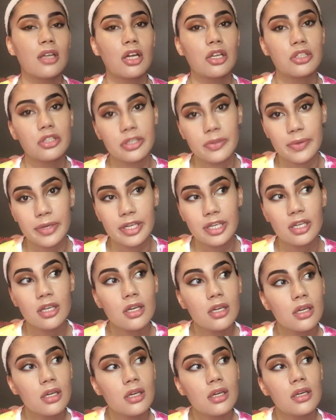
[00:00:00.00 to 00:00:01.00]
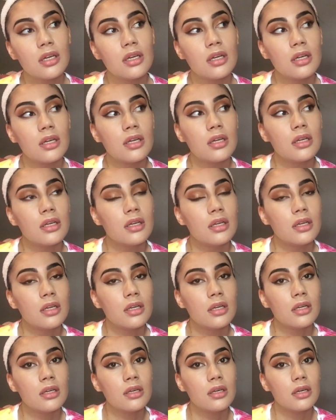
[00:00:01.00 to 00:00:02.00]
not do it?
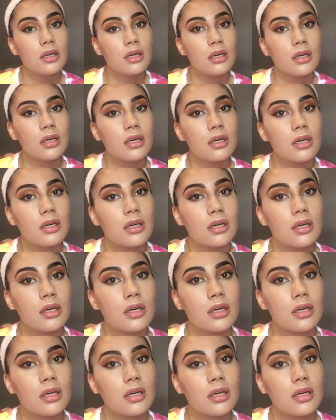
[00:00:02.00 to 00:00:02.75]
Oh,